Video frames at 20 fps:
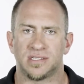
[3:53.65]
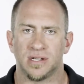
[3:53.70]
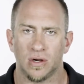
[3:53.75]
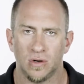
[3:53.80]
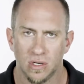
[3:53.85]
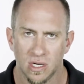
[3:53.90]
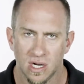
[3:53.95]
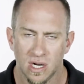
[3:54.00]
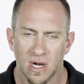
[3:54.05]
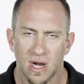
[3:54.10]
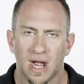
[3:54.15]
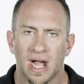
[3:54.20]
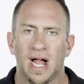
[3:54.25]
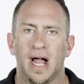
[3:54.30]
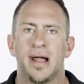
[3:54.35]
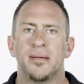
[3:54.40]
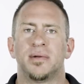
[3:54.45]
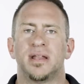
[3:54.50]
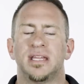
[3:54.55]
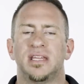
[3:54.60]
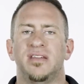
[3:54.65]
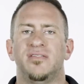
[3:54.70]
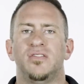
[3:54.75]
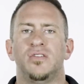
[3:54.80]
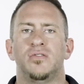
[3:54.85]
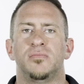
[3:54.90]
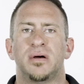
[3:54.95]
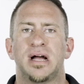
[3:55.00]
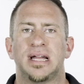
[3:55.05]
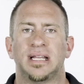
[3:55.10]
So I'm gonna give
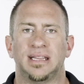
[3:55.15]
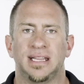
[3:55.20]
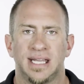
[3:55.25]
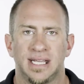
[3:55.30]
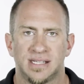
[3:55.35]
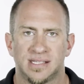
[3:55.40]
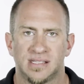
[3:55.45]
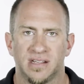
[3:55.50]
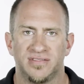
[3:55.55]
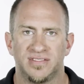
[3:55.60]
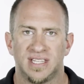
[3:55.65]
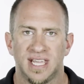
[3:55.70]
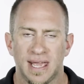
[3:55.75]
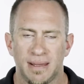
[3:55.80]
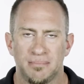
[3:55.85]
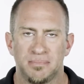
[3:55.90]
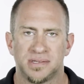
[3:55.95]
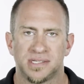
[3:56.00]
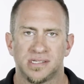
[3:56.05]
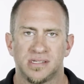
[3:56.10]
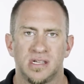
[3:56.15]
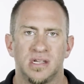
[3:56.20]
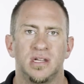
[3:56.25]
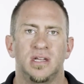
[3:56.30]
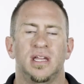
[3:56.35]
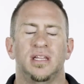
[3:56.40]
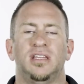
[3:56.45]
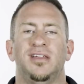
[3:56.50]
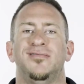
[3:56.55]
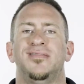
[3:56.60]
you my list of tips
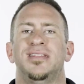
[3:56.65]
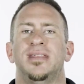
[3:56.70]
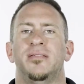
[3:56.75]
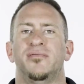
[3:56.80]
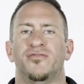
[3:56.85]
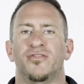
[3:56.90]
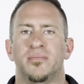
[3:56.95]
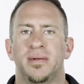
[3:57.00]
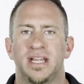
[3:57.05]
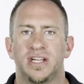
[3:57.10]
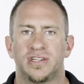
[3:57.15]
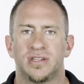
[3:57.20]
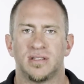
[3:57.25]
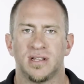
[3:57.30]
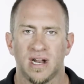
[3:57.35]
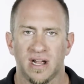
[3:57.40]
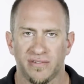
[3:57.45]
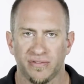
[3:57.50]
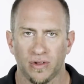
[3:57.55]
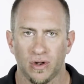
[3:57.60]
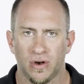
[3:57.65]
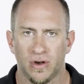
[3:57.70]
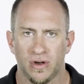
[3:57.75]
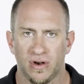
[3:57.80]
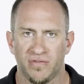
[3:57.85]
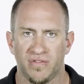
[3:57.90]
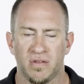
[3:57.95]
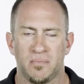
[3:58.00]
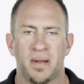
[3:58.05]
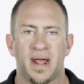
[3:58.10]
and give you the information that I've
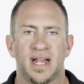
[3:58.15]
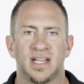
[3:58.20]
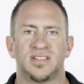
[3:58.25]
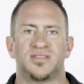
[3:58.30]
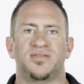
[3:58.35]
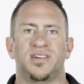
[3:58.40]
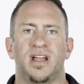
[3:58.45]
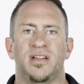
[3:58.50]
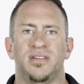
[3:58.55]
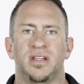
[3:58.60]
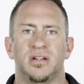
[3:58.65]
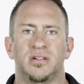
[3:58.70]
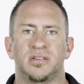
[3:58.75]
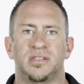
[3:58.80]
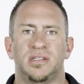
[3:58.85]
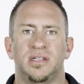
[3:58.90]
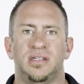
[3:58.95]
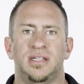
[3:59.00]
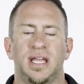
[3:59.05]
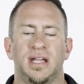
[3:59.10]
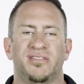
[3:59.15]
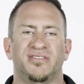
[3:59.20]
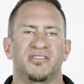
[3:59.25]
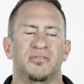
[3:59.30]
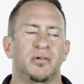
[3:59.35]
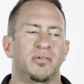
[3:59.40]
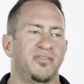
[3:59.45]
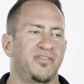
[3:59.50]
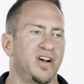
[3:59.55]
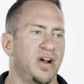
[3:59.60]
learned over the past 5 years to take
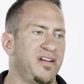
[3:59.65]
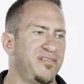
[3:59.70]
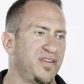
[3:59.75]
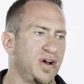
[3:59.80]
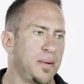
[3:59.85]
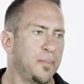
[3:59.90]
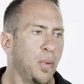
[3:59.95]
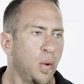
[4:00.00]
from a very, very